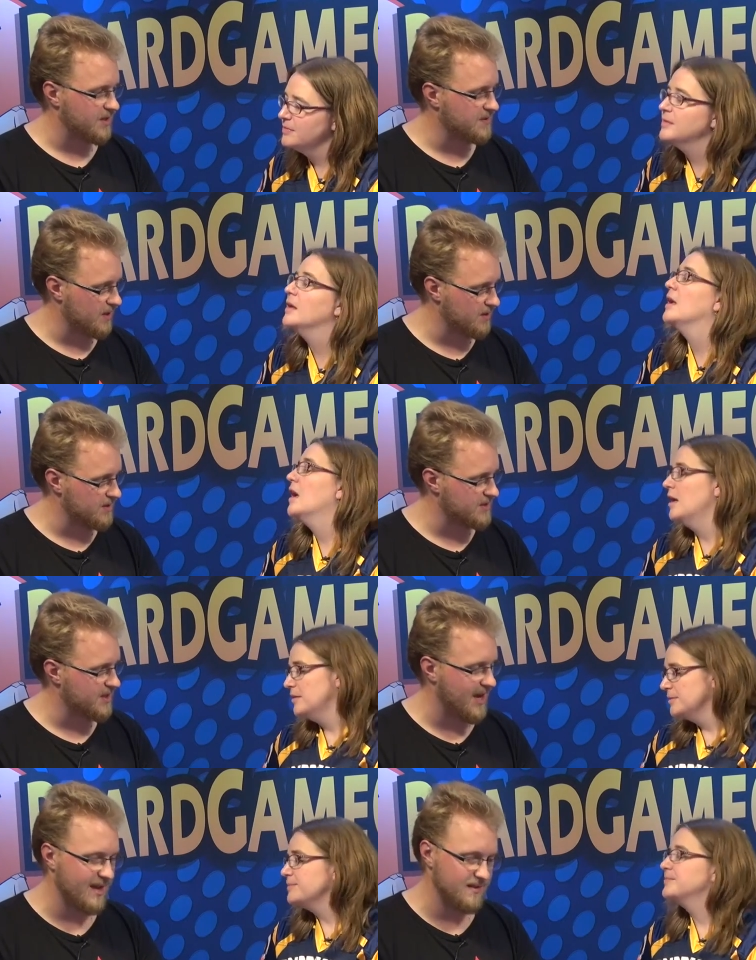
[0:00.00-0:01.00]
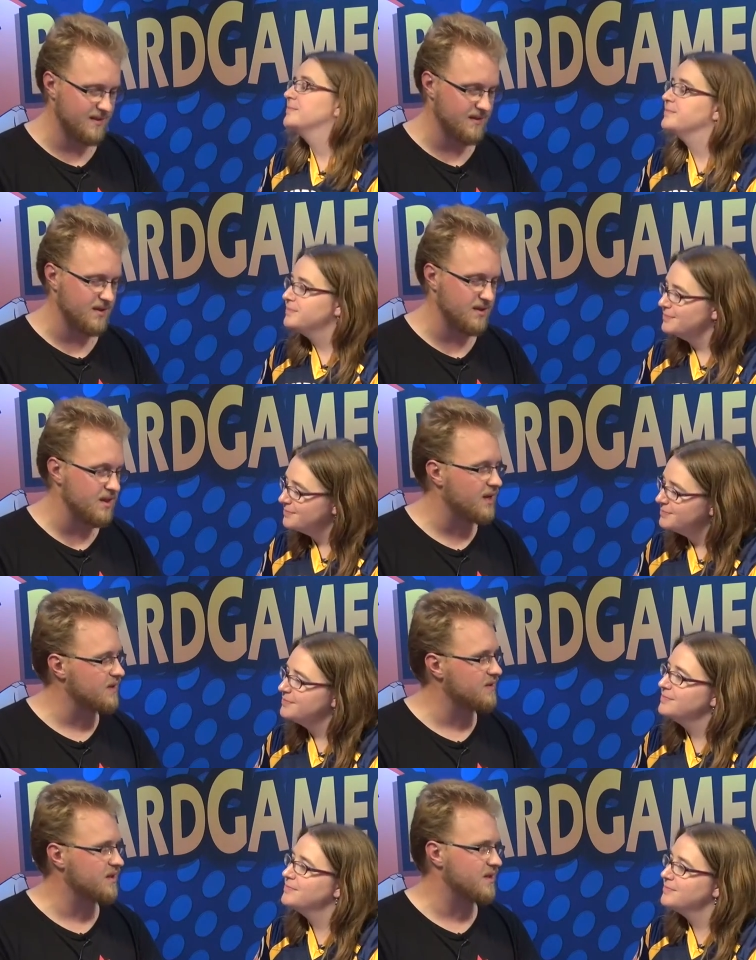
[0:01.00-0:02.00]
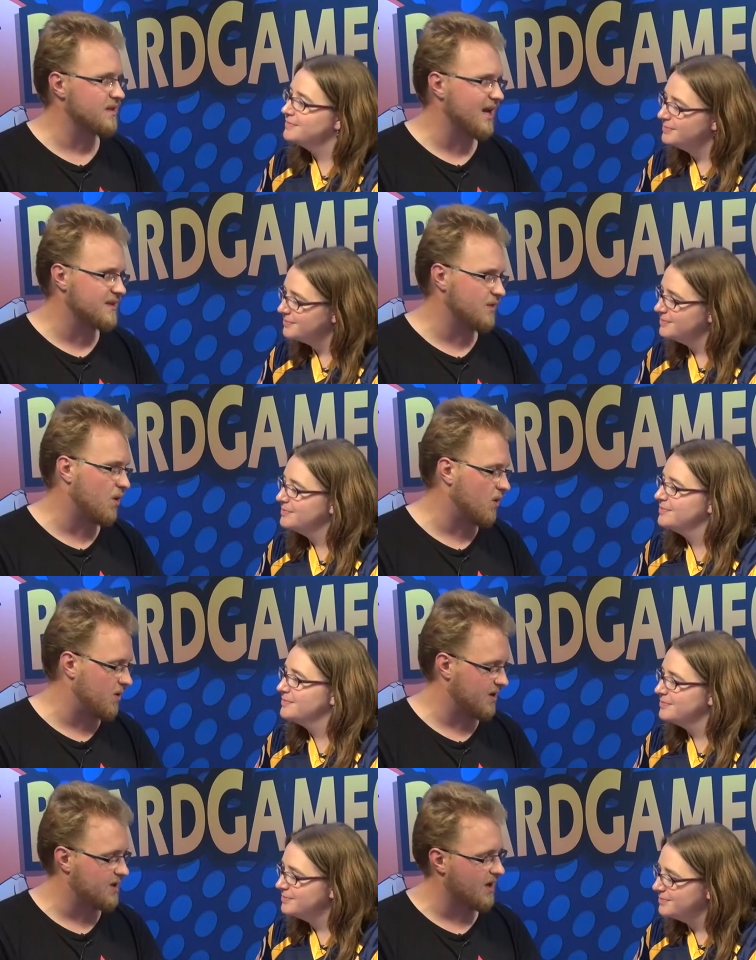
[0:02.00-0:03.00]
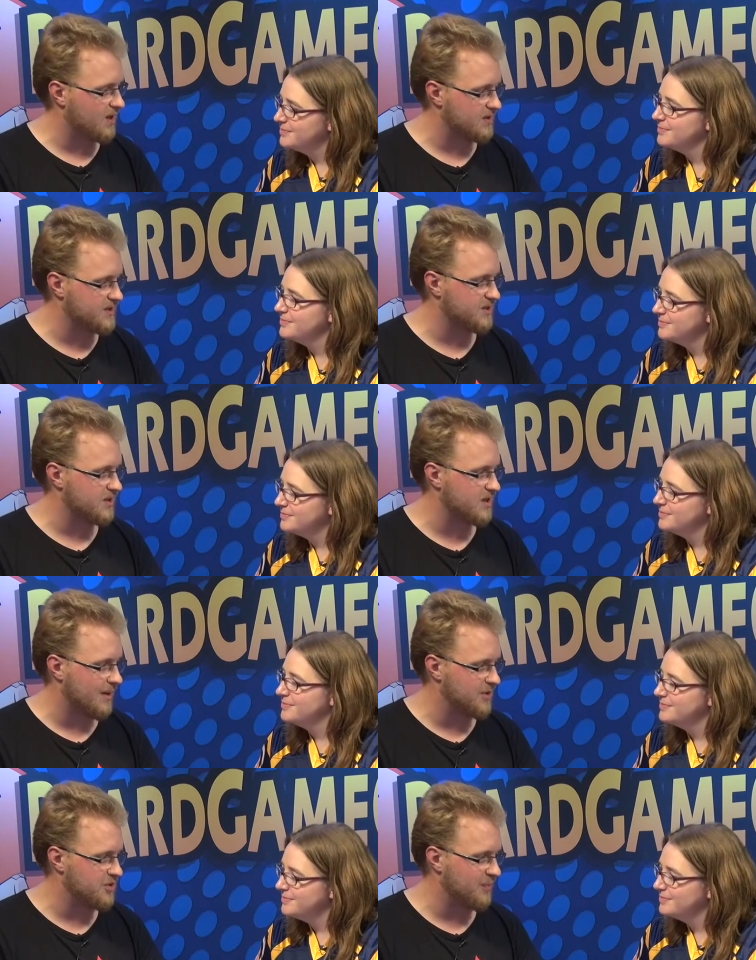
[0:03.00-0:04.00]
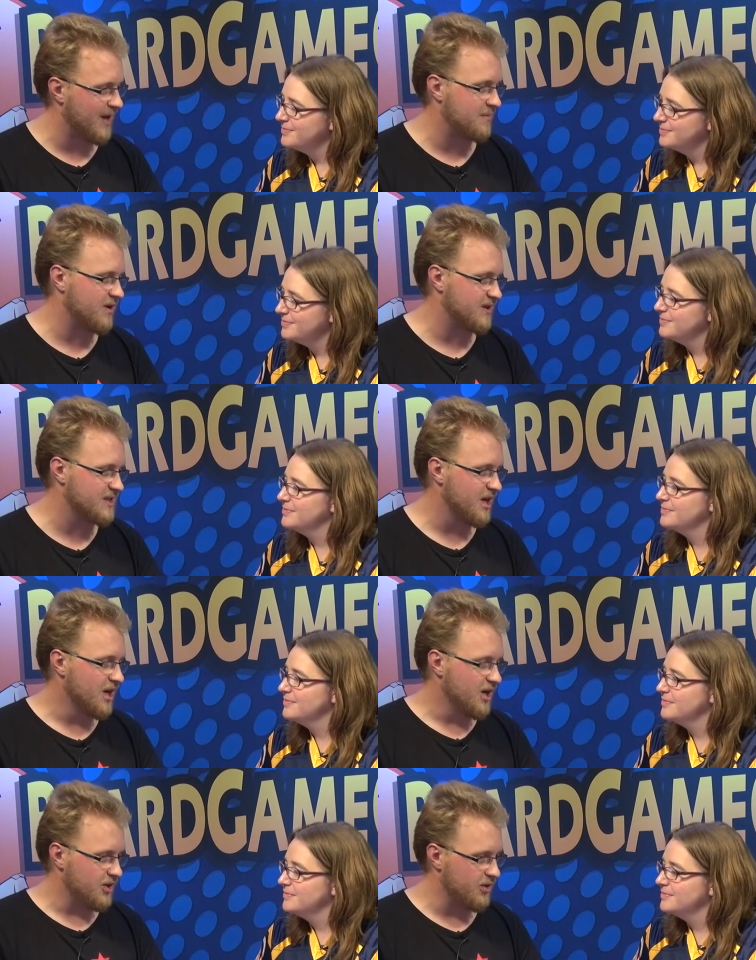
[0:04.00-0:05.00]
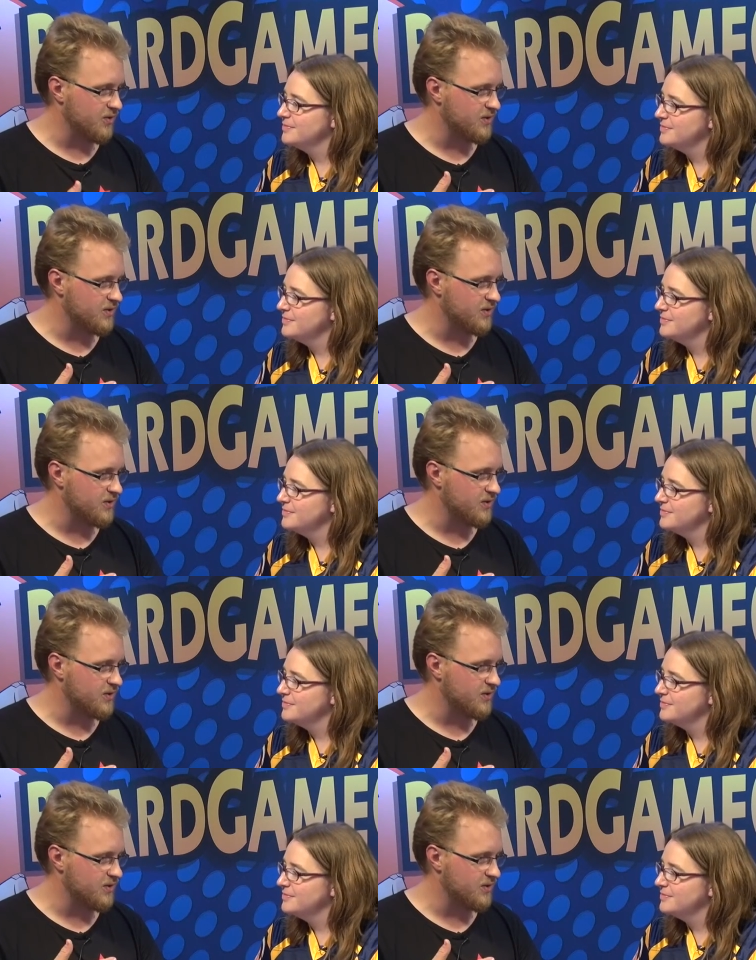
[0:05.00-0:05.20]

Speaker 1: turns and not, not all cards come into play because you,